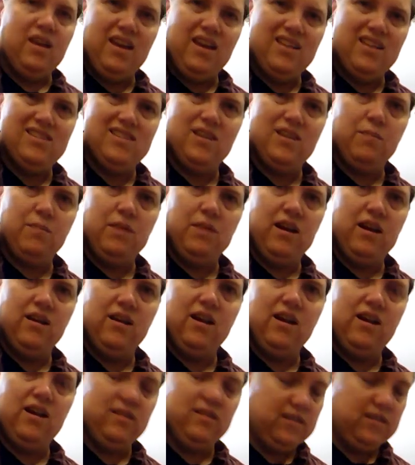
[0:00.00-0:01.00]
ends up
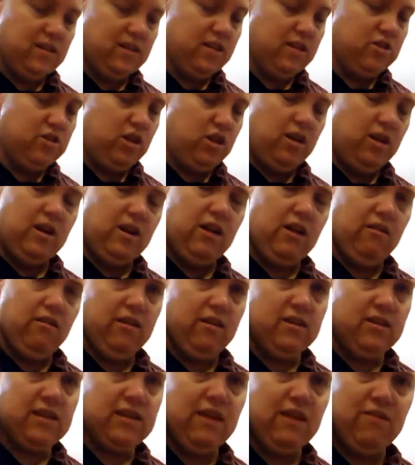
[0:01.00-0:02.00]
getting kind of sludgy, and
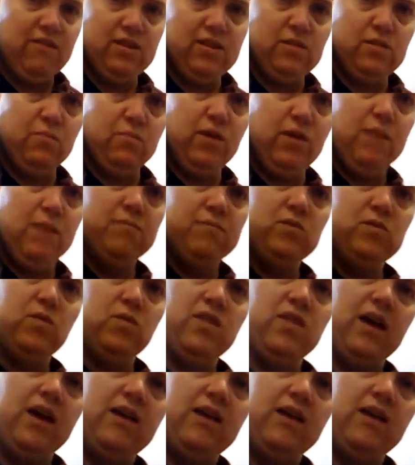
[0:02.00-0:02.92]
Eric is having some problems with